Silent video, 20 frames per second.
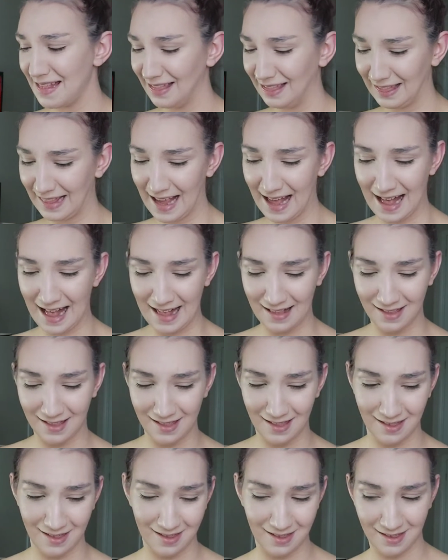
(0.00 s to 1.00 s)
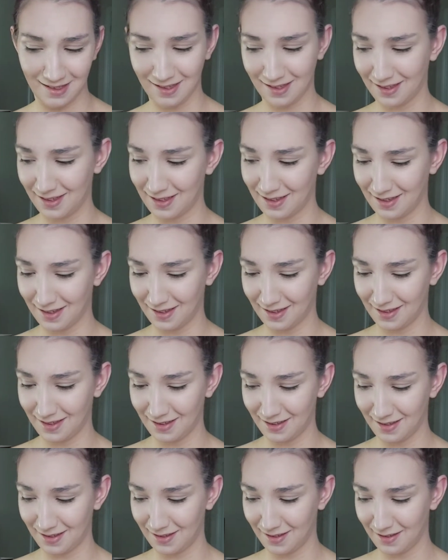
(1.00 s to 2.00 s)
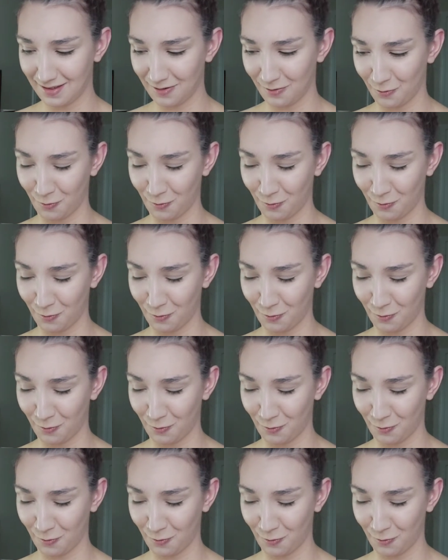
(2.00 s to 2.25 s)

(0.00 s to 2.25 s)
less